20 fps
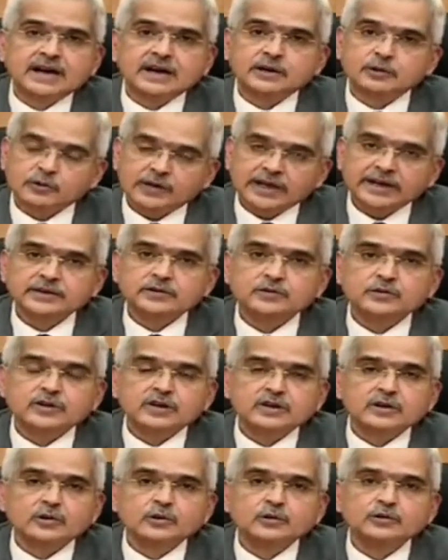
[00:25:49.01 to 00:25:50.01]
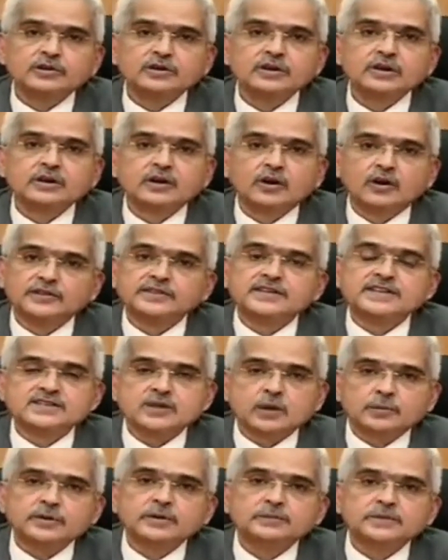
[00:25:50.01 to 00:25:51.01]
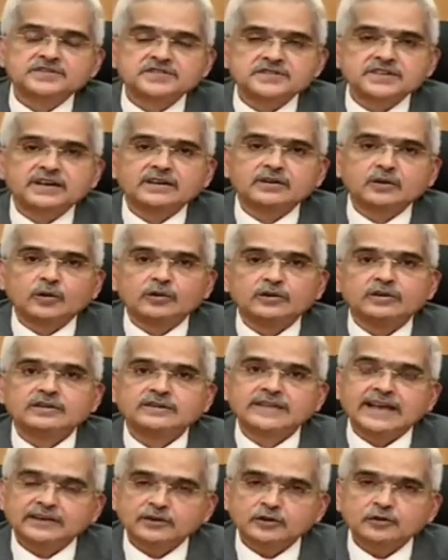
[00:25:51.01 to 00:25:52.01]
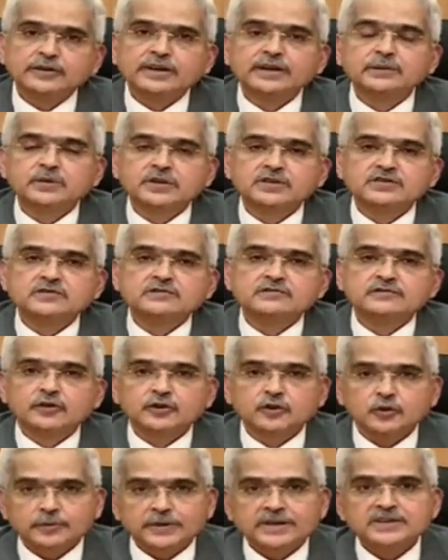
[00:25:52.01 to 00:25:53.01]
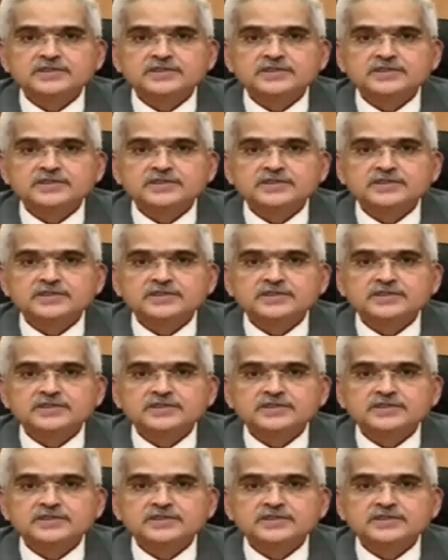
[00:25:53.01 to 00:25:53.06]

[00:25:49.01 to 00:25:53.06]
I would like to conclude on this optimistic note. Thank you very much for your